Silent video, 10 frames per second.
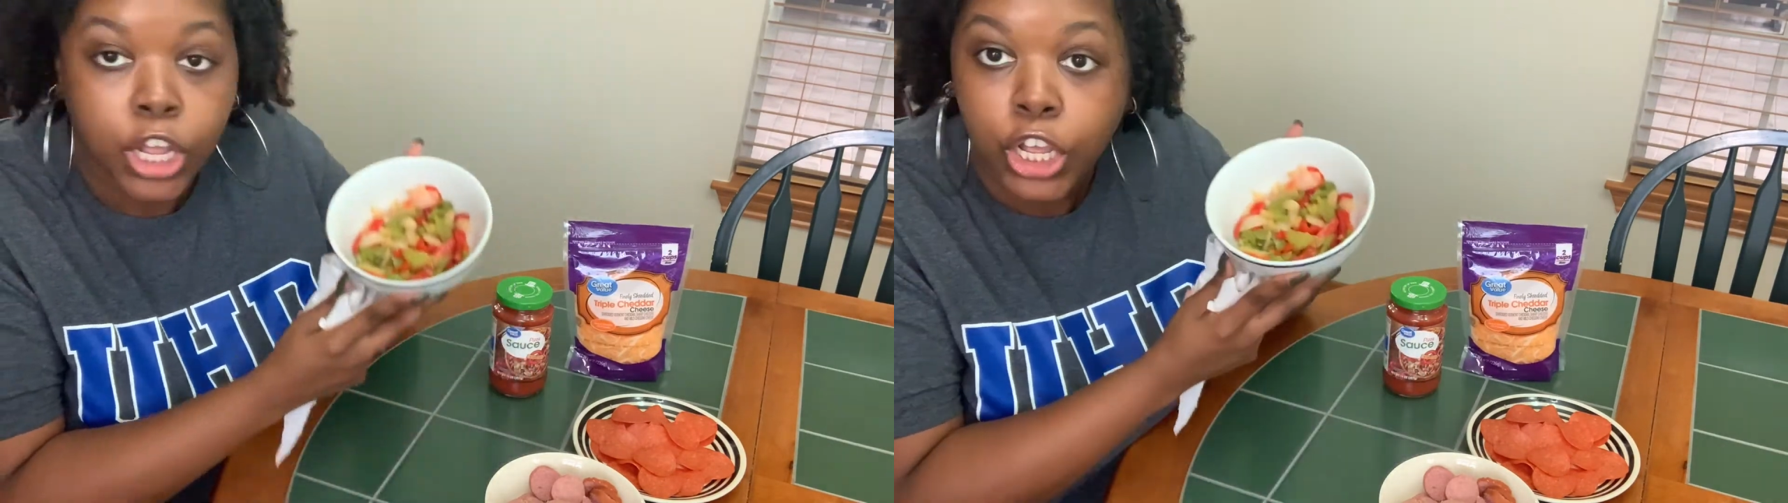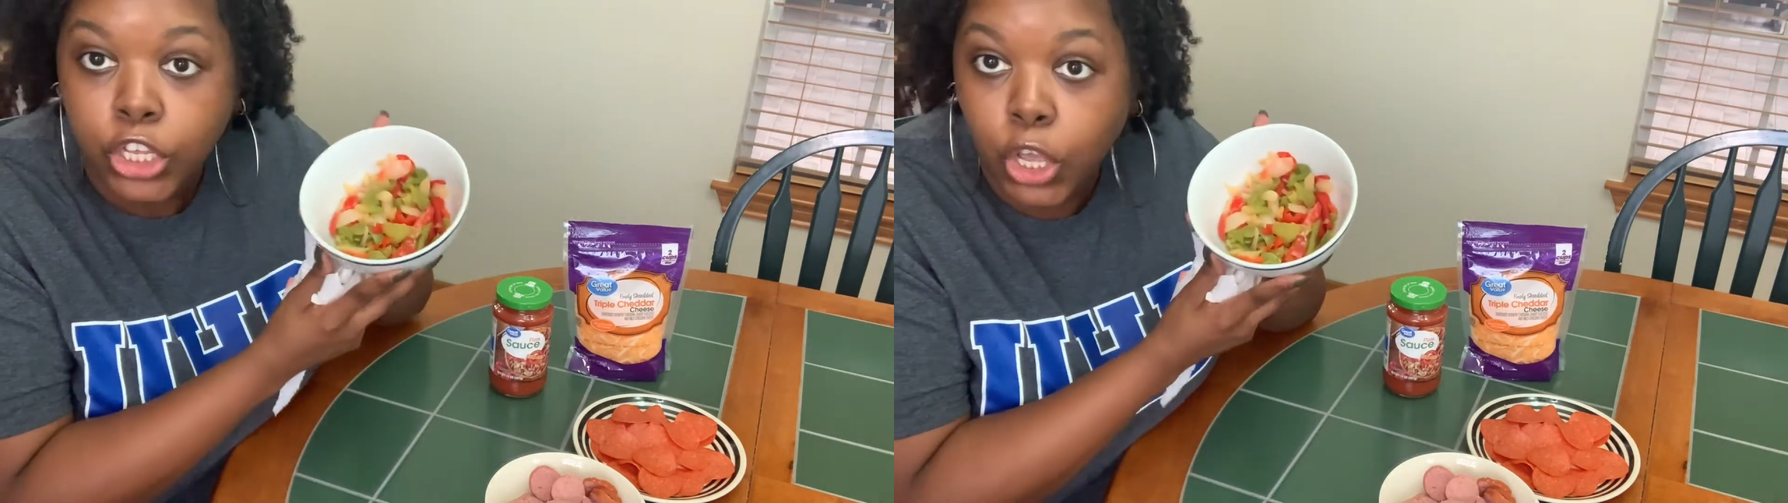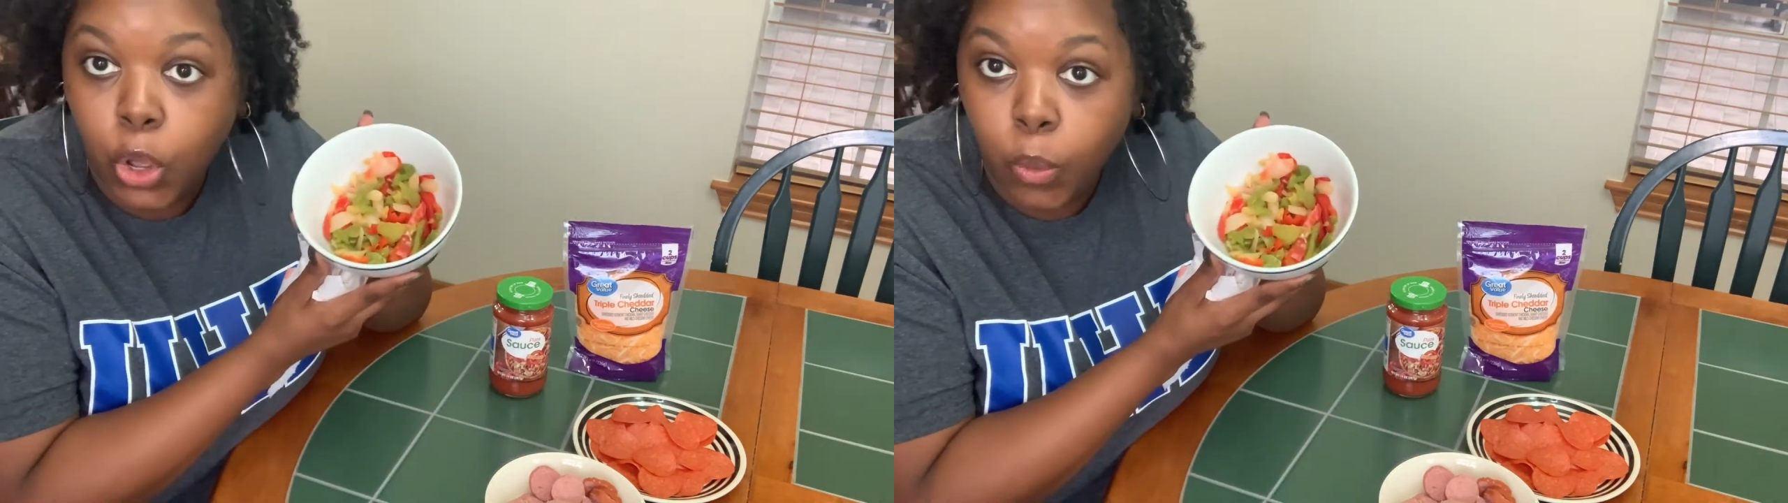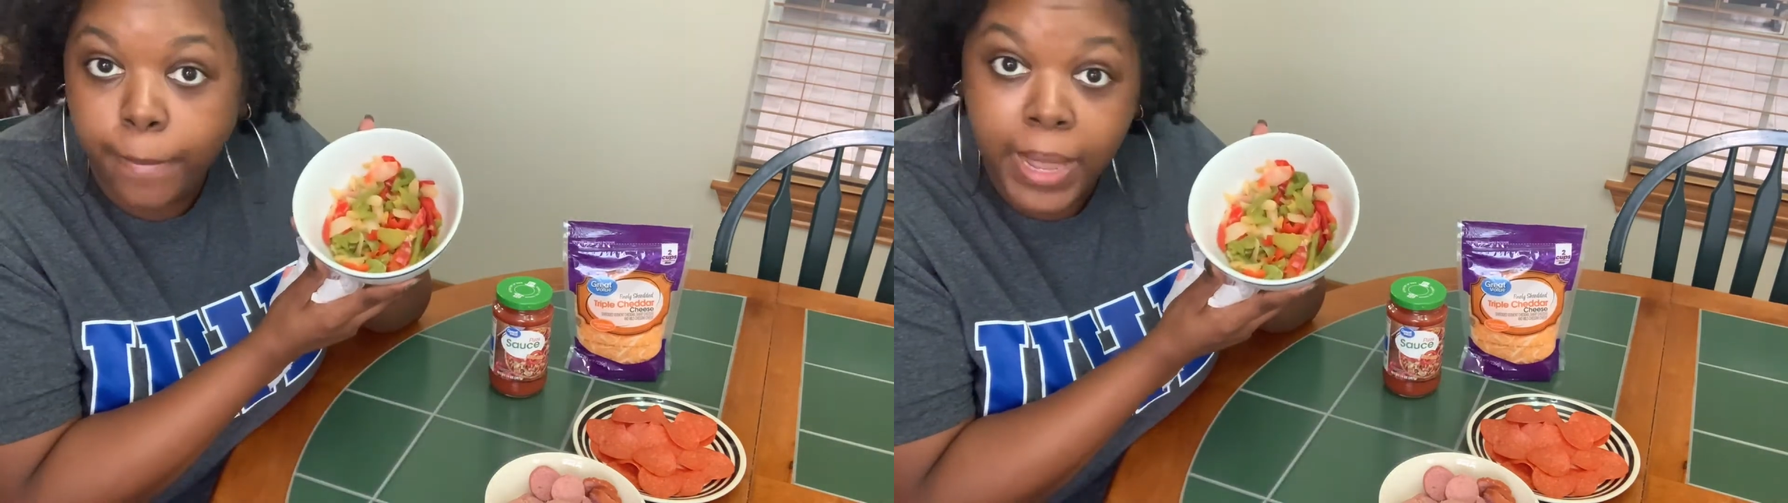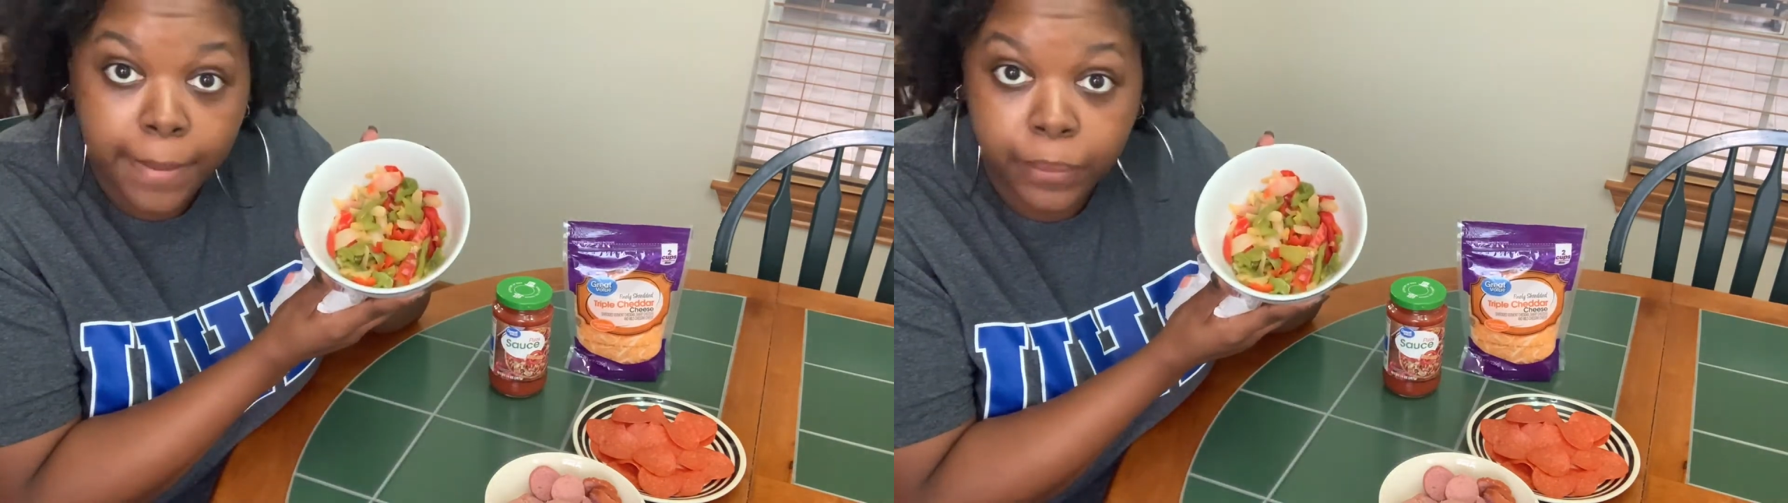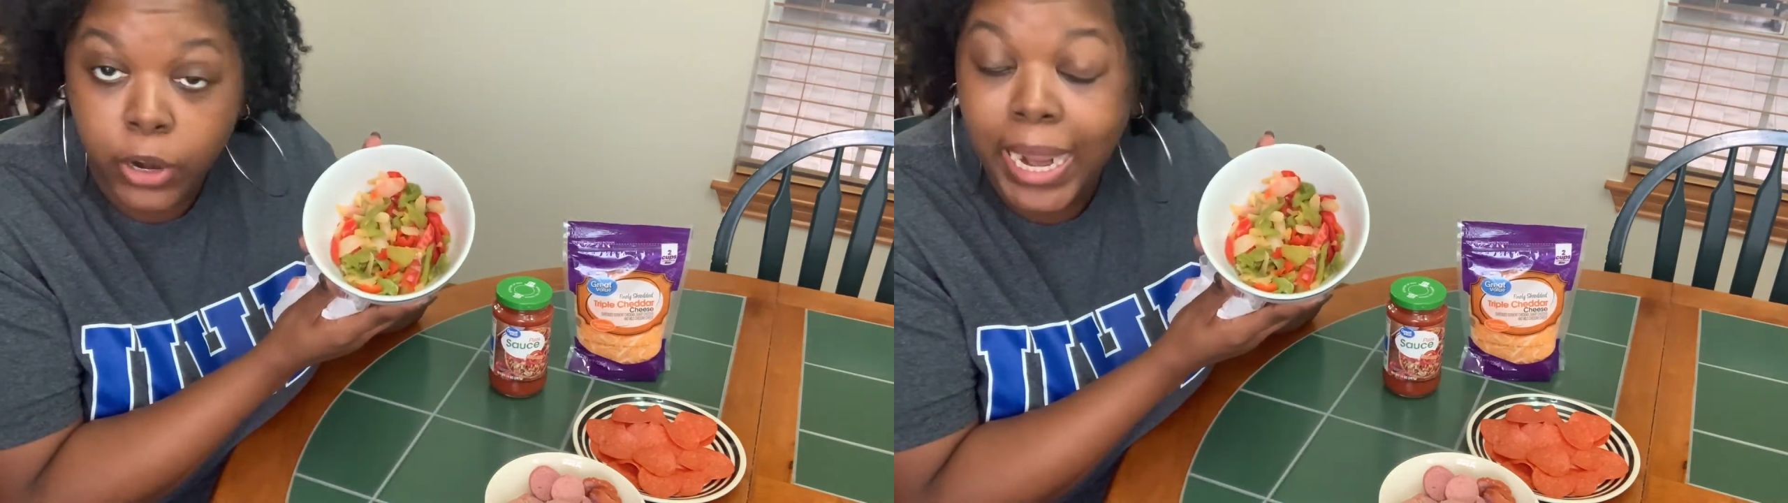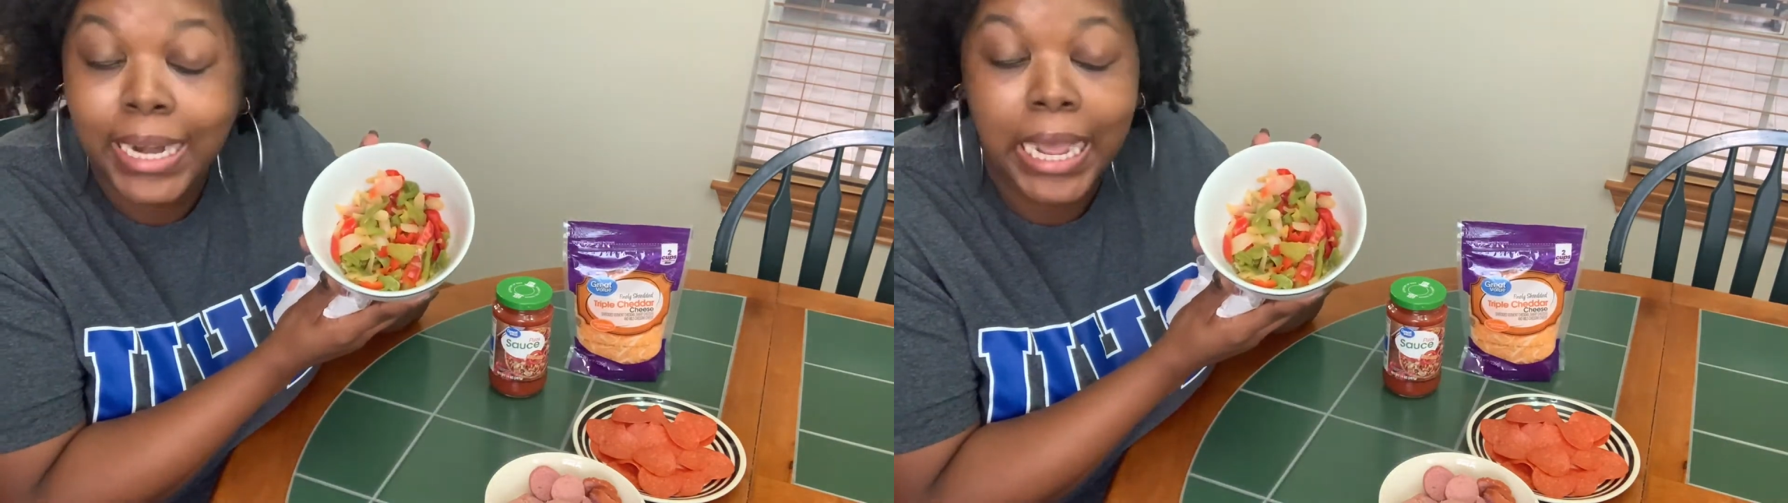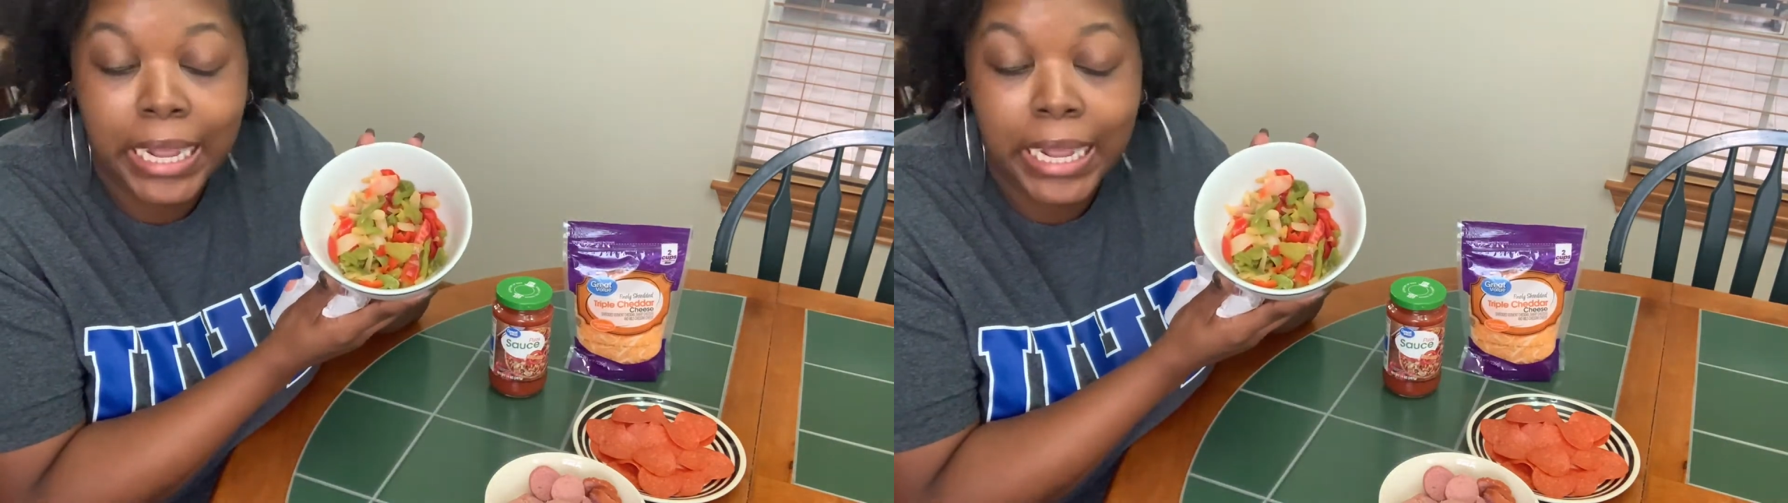Your pepper and